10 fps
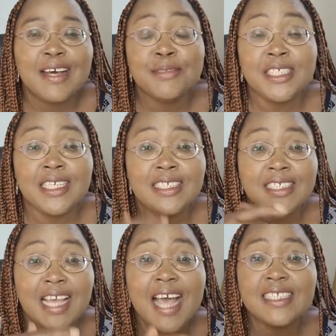
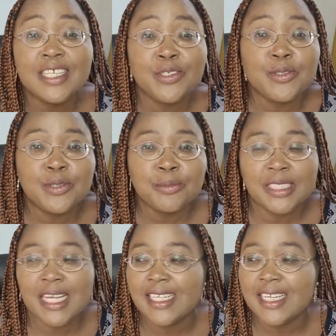She has a YouTube
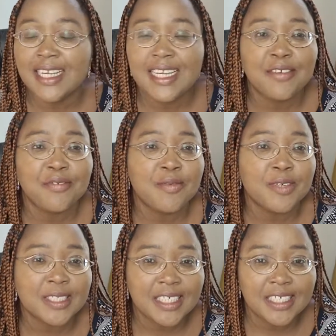channel here,
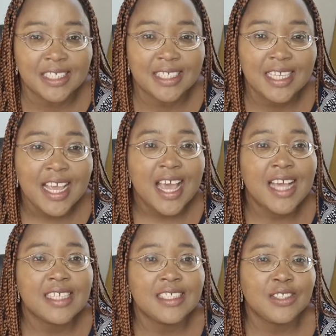Favors Kitchen,
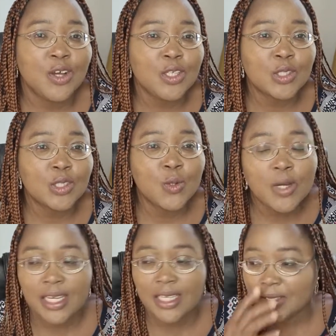and she does
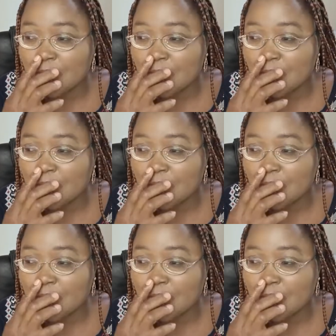cooking.